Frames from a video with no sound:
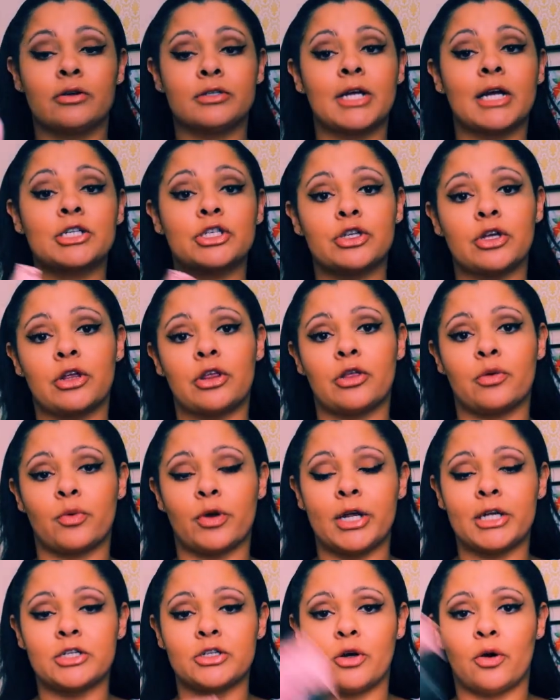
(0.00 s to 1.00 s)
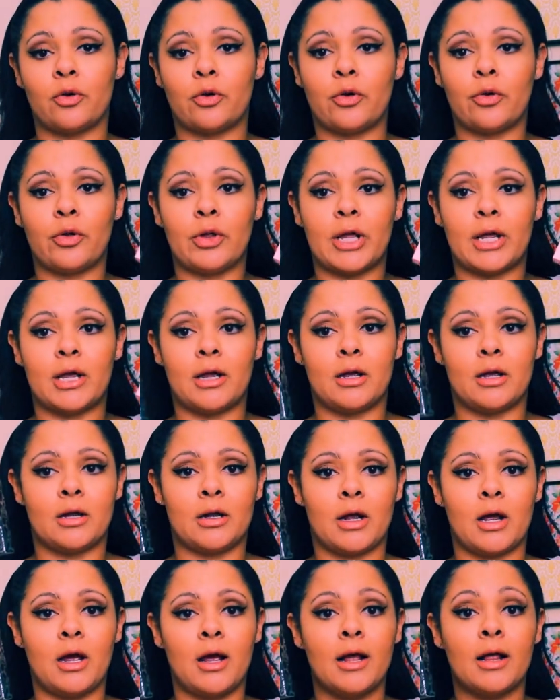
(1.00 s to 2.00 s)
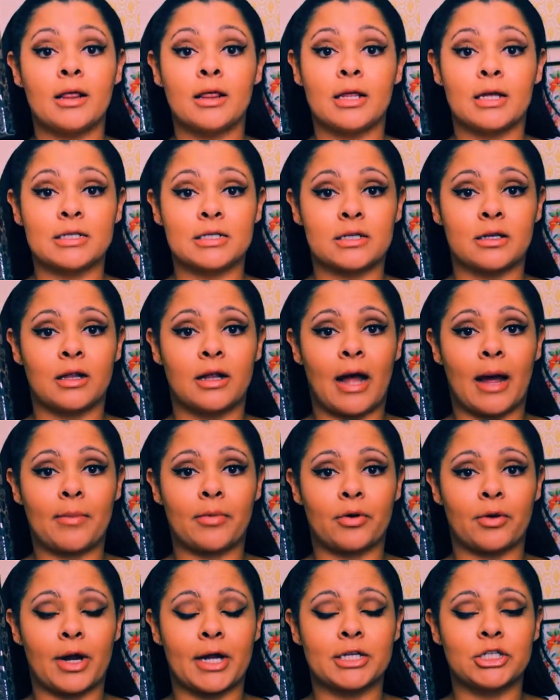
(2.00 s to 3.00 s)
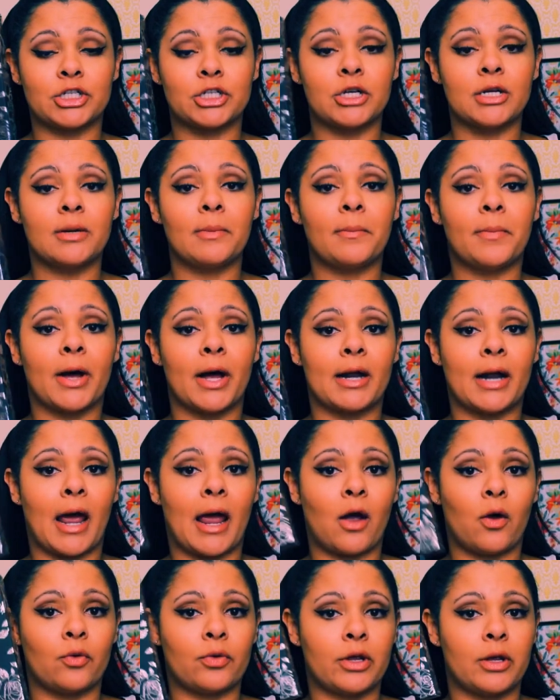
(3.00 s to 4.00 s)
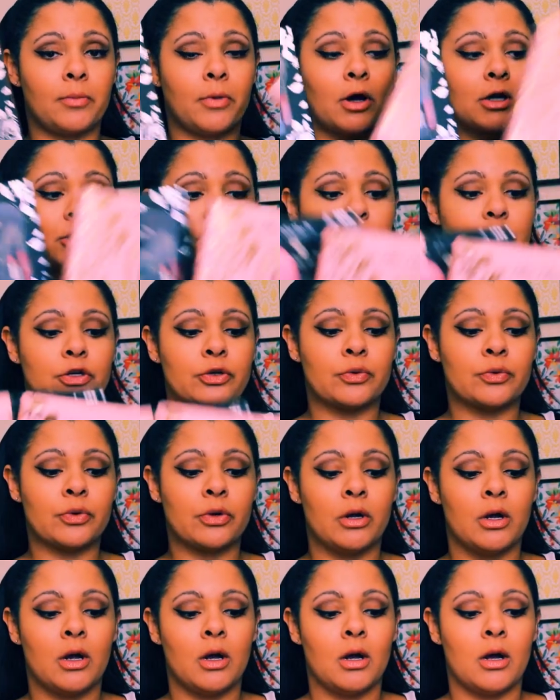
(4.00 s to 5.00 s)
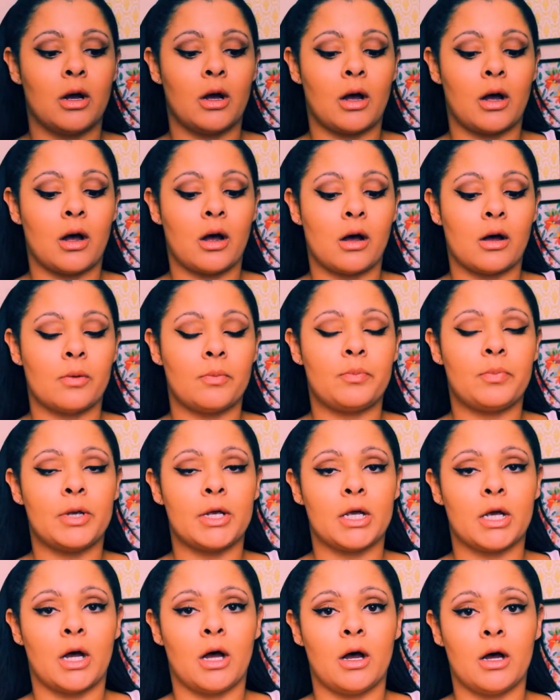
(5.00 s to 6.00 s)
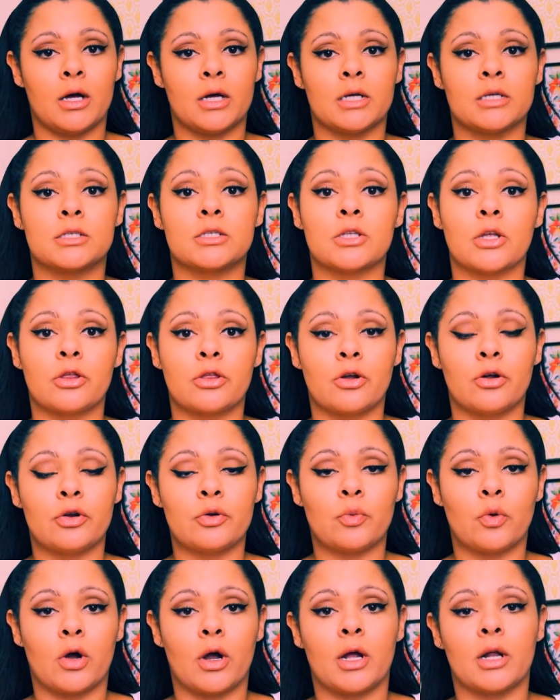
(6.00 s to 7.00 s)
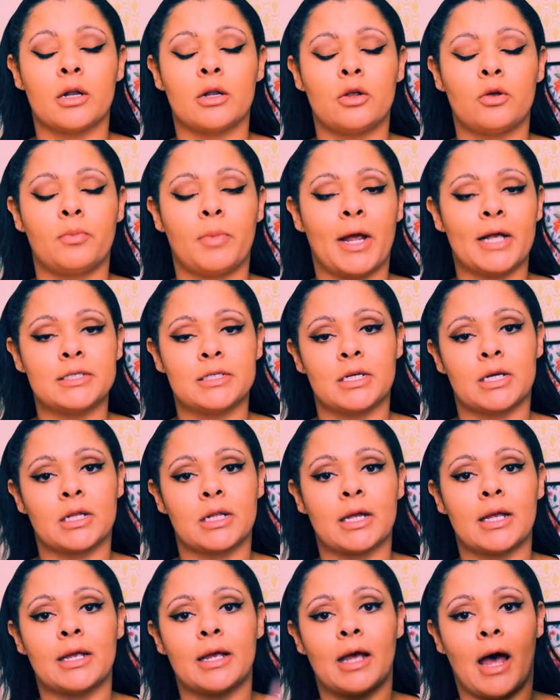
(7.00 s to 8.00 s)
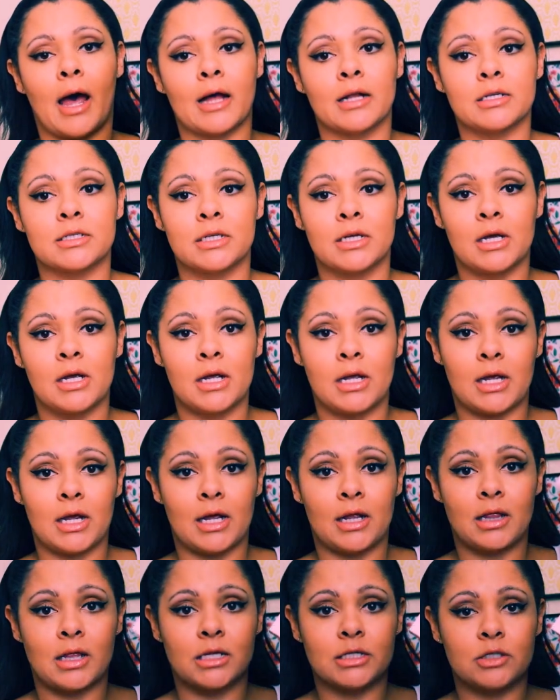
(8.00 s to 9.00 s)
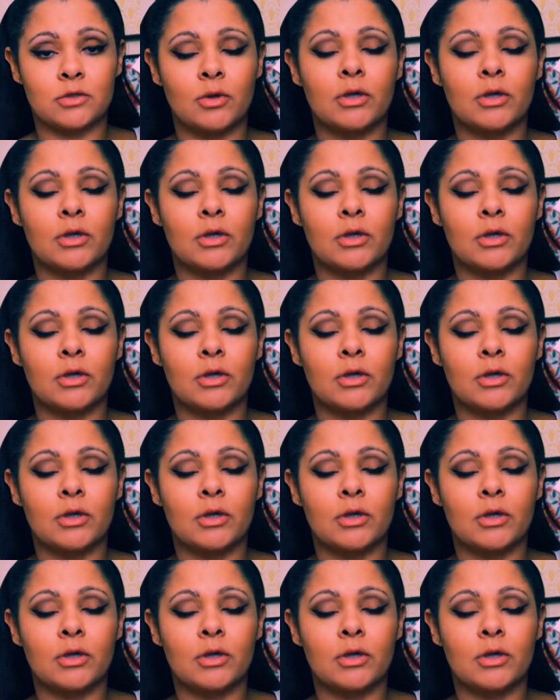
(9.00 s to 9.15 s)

actually three total in this collaboration, but I only bought two because the third one you basically get in this